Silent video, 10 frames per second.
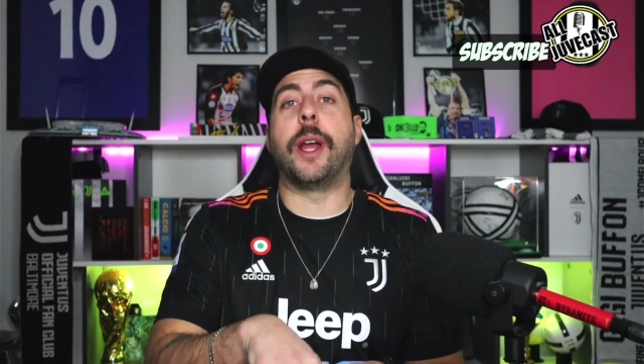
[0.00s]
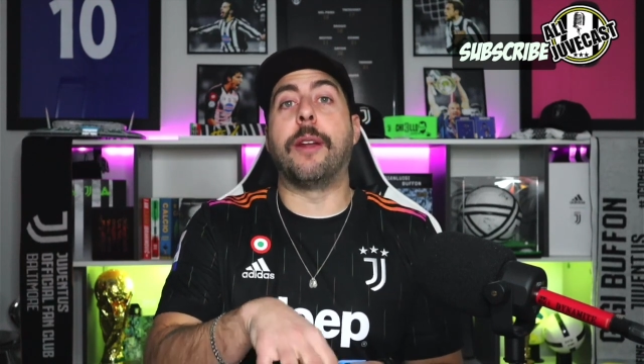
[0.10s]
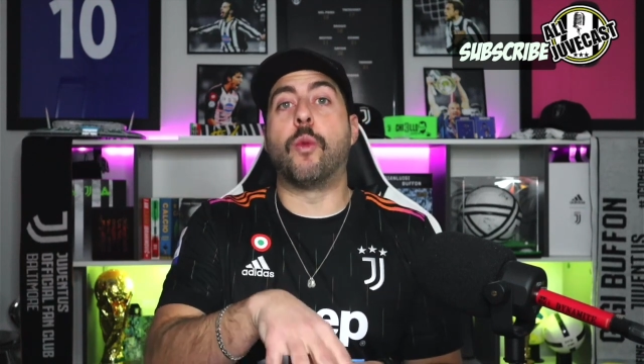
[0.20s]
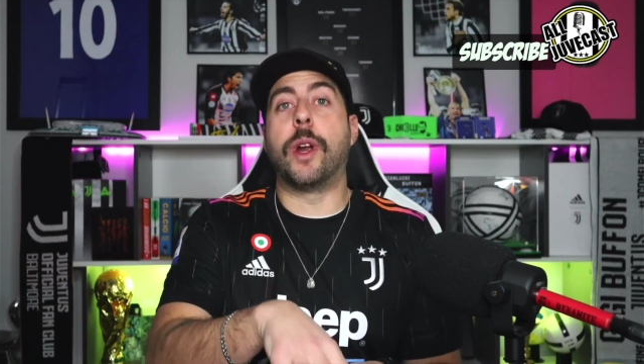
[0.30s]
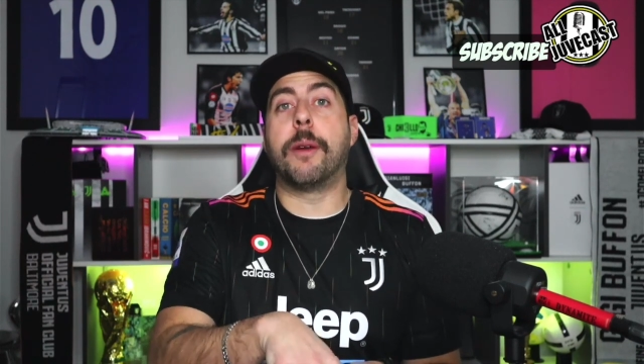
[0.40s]

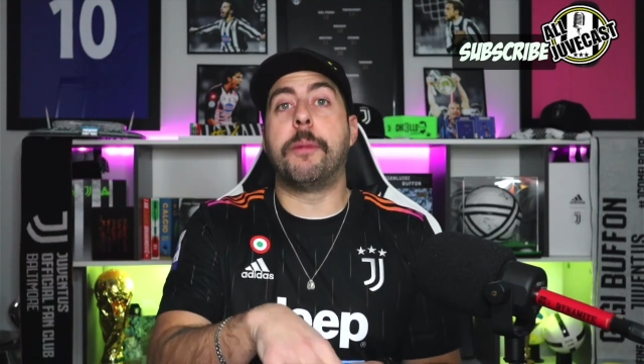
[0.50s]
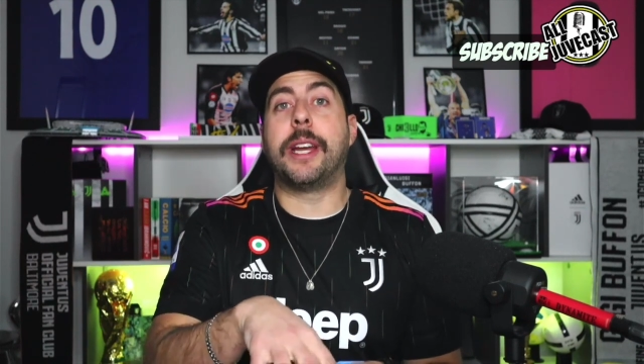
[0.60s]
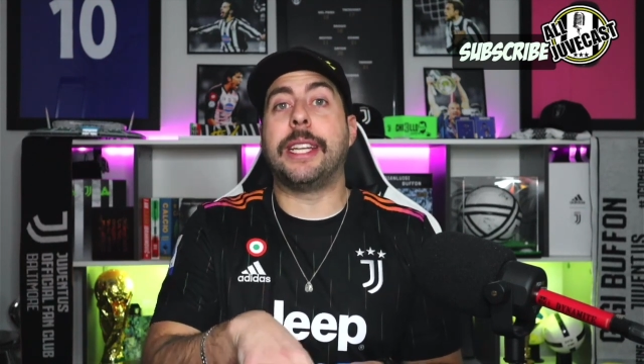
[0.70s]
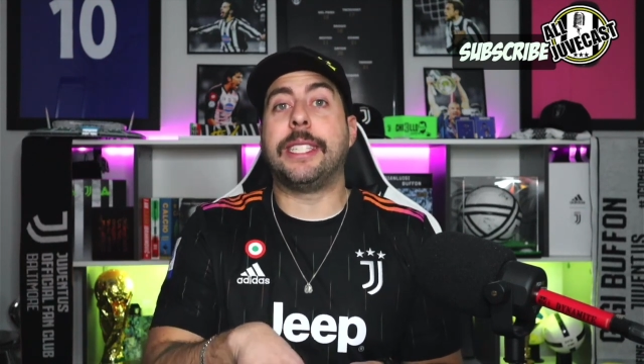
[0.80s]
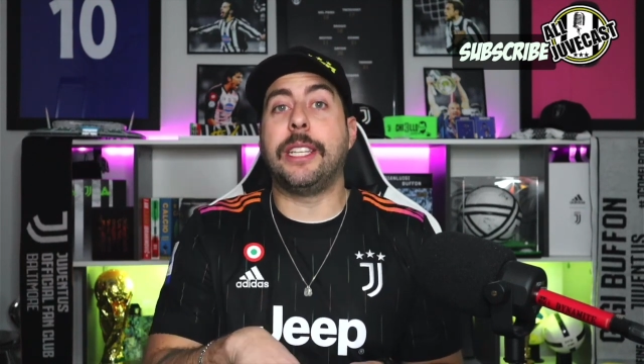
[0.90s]
and where
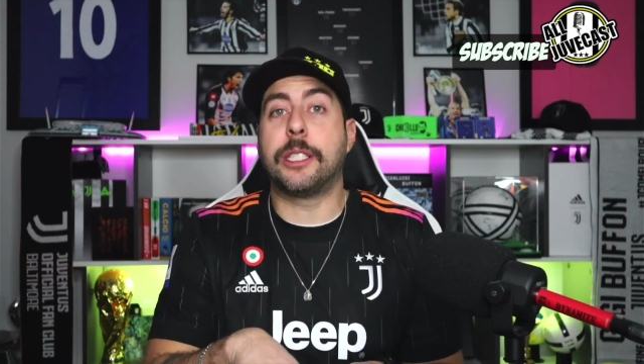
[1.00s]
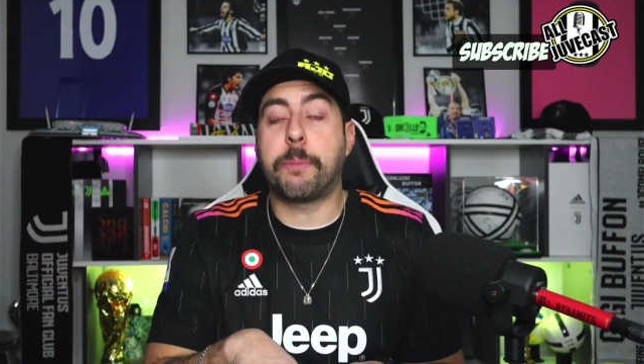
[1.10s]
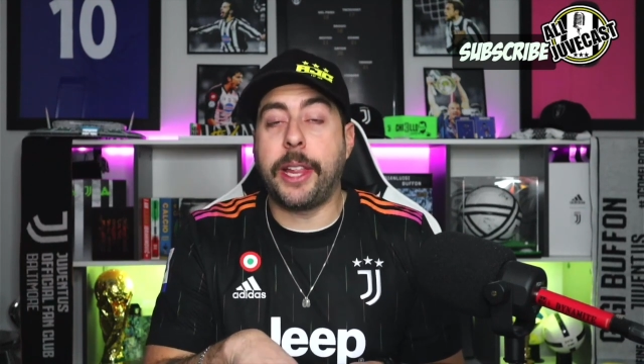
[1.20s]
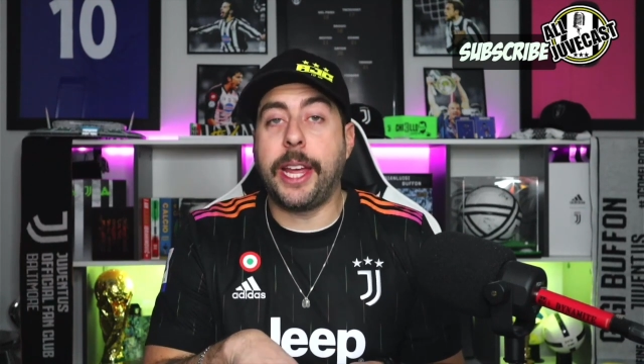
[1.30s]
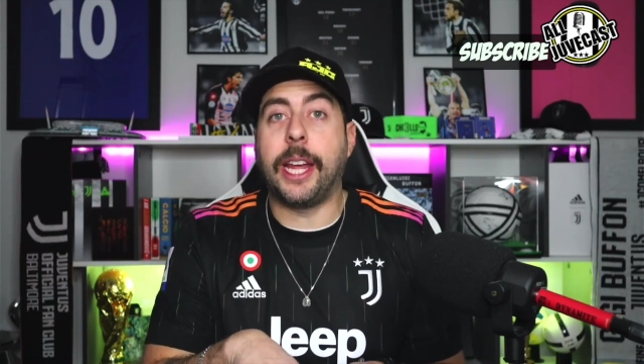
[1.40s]
Miretti is
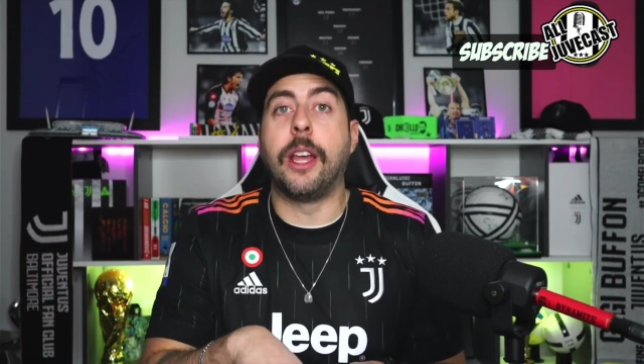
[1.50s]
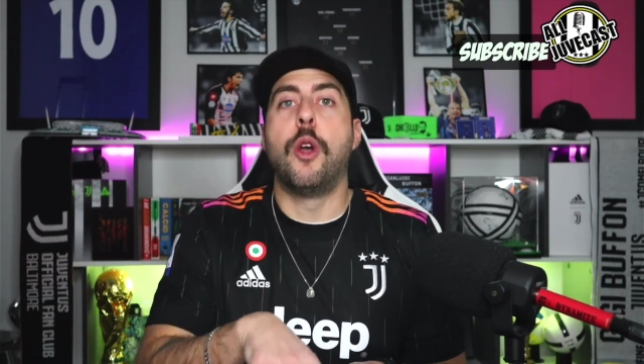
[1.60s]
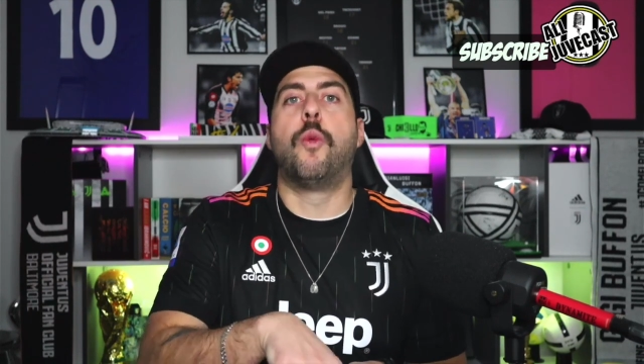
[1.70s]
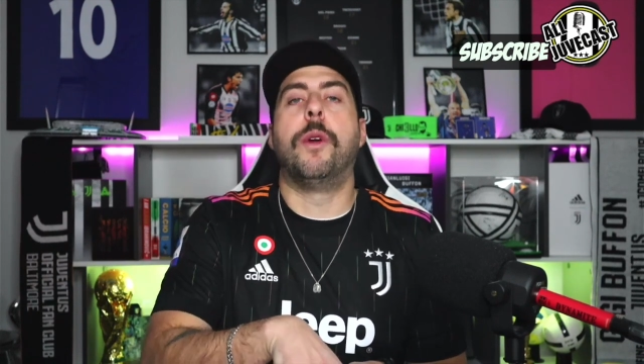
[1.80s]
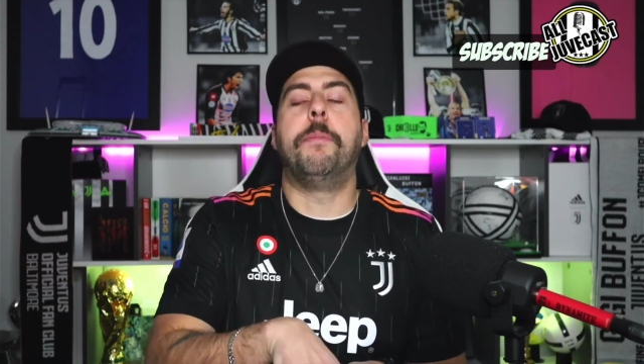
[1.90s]
playing
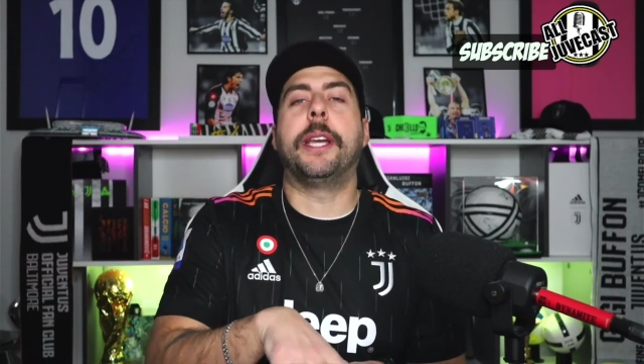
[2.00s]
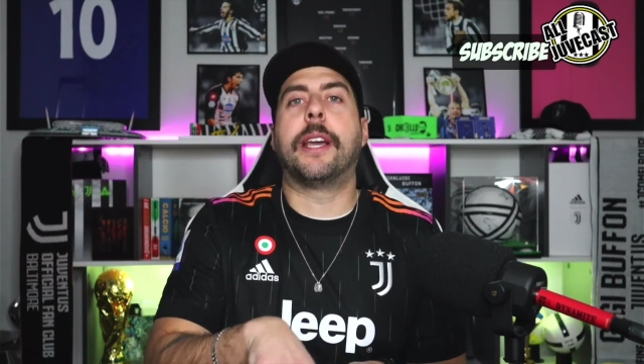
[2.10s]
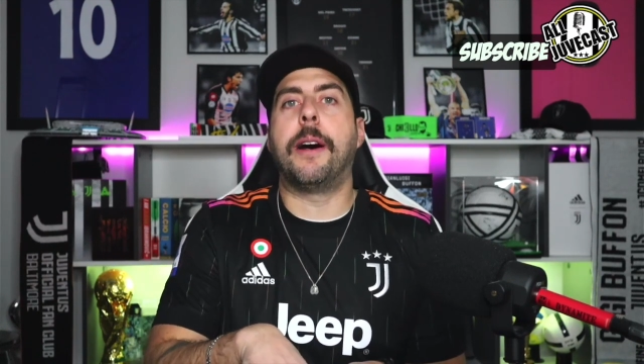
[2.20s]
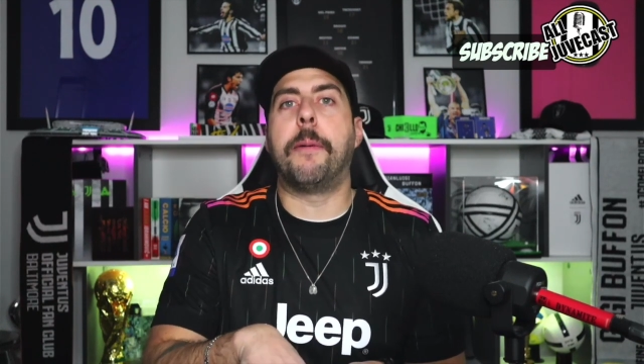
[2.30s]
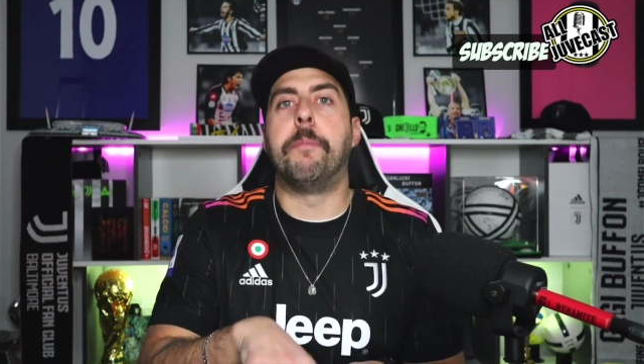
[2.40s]
would become